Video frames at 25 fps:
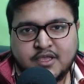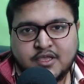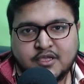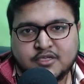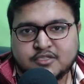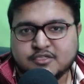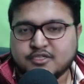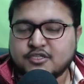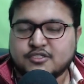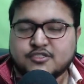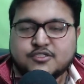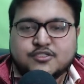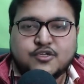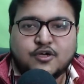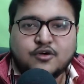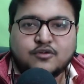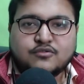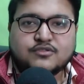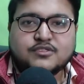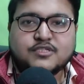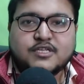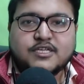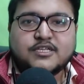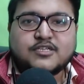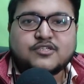So
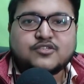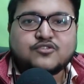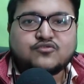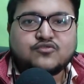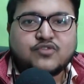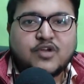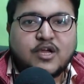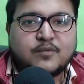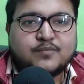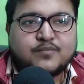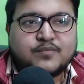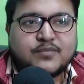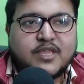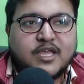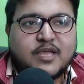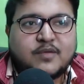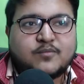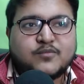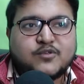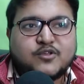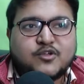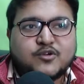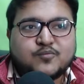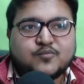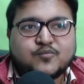don't interrupt them.
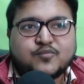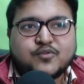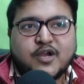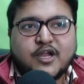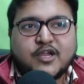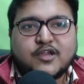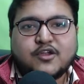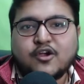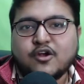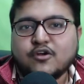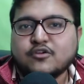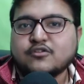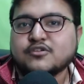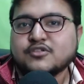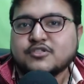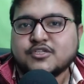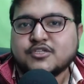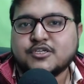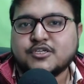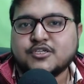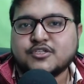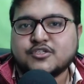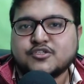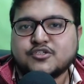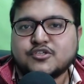Your
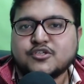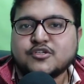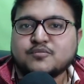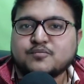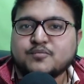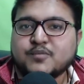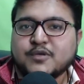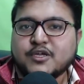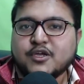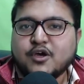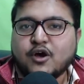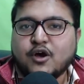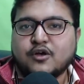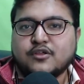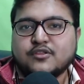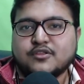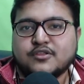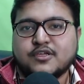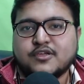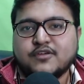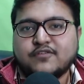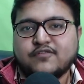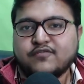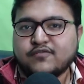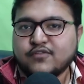priority should be on
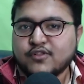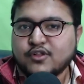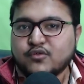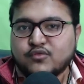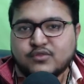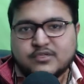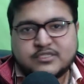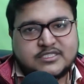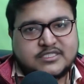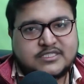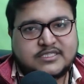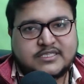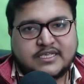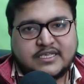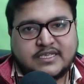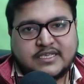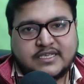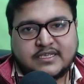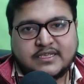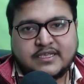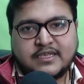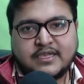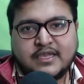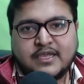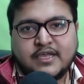their
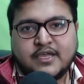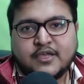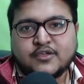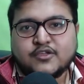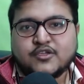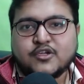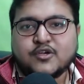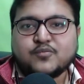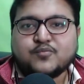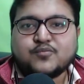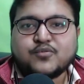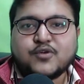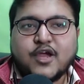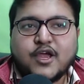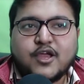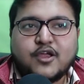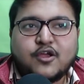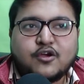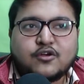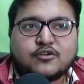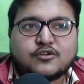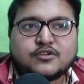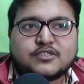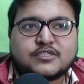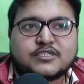fluency. Your
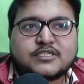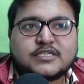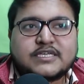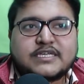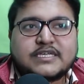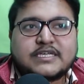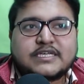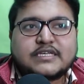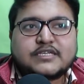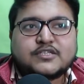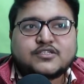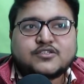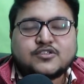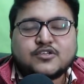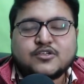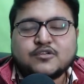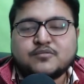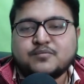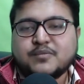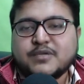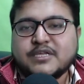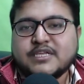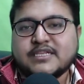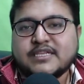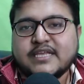priority should
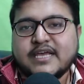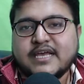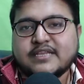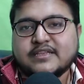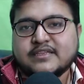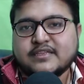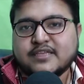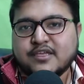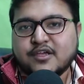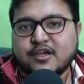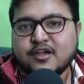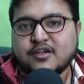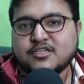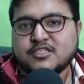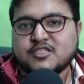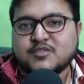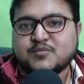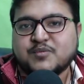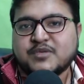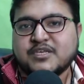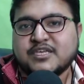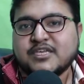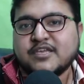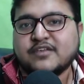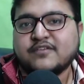be that they are
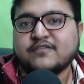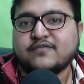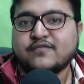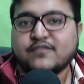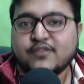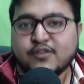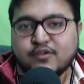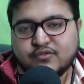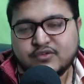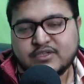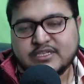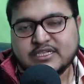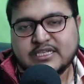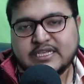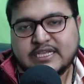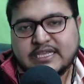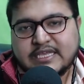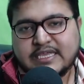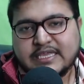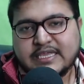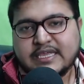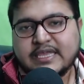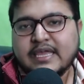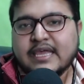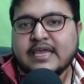speaking
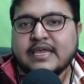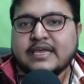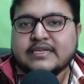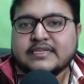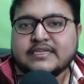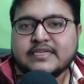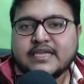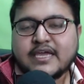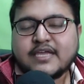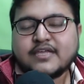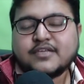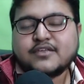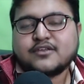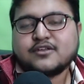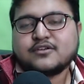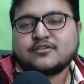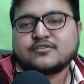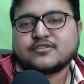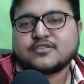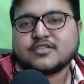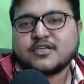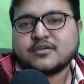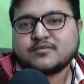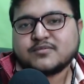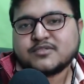fluently. Yeah,
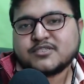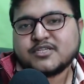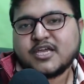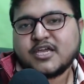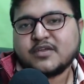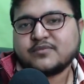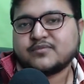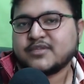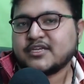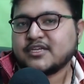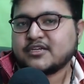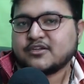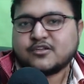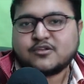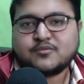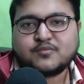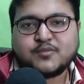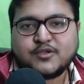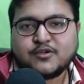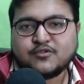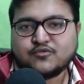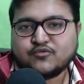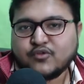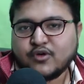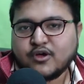sometimes they could
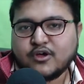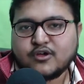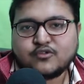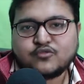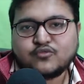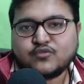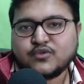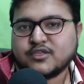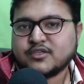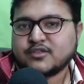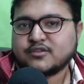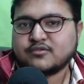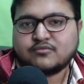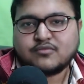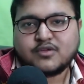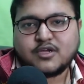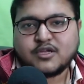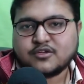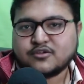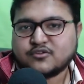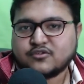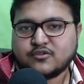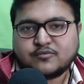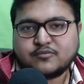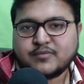be wrong with
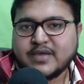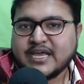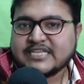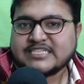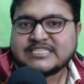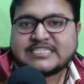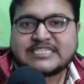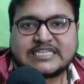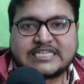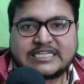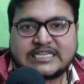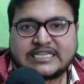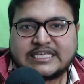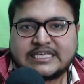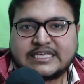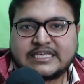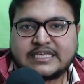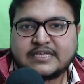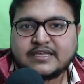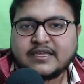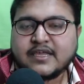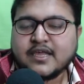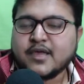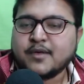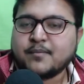
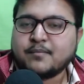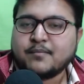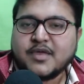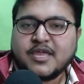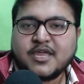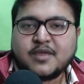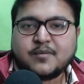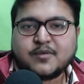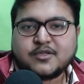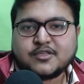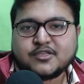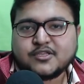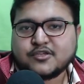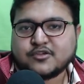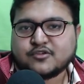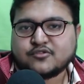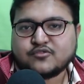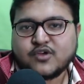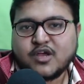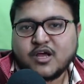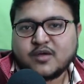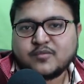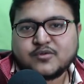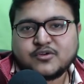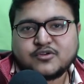grammatically. Maybe their
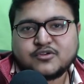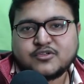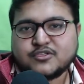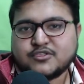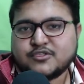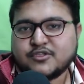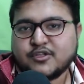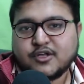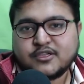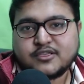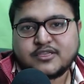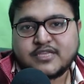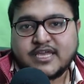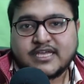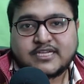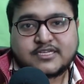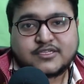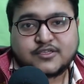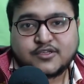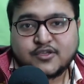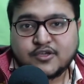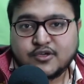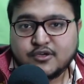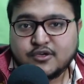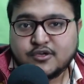grammar is not that
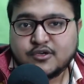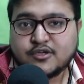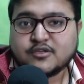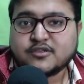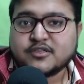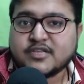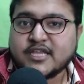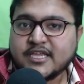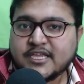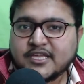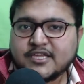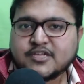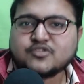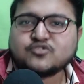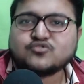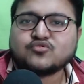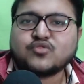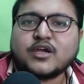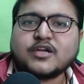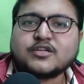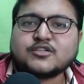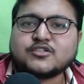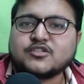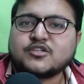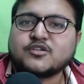good. They can
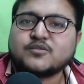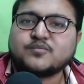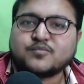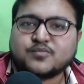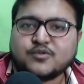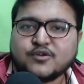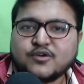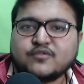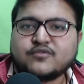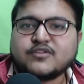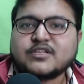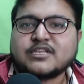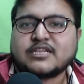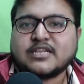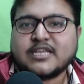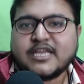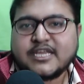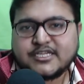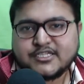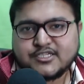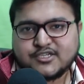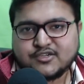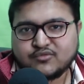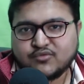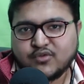try to improve it
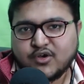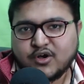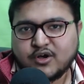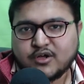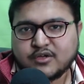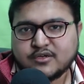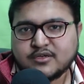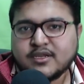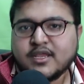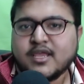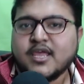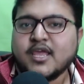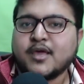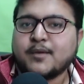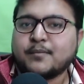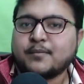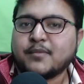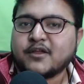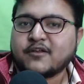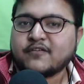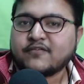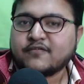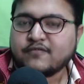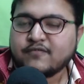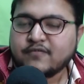later on,
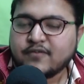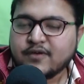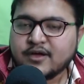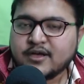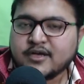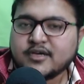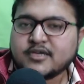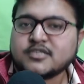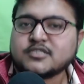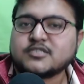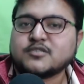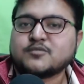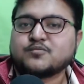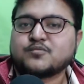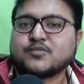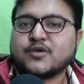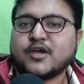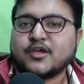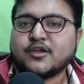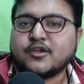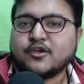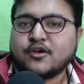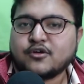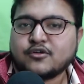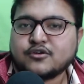but first
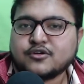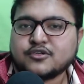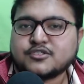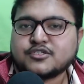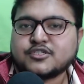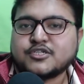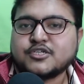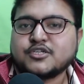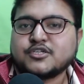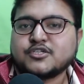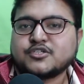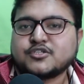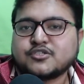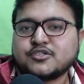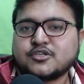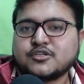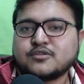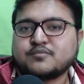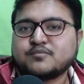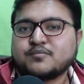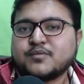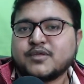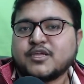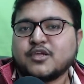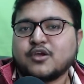priority
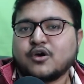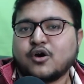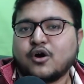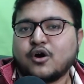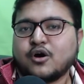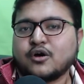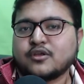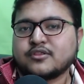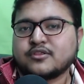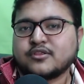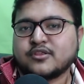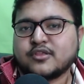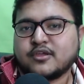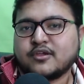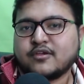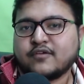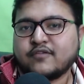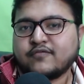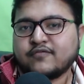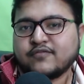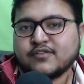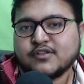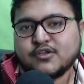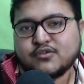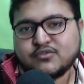should be on their
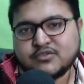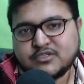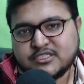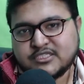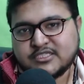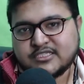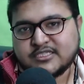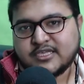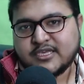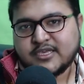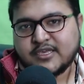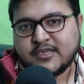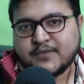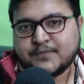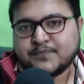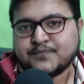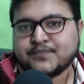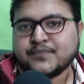fluency.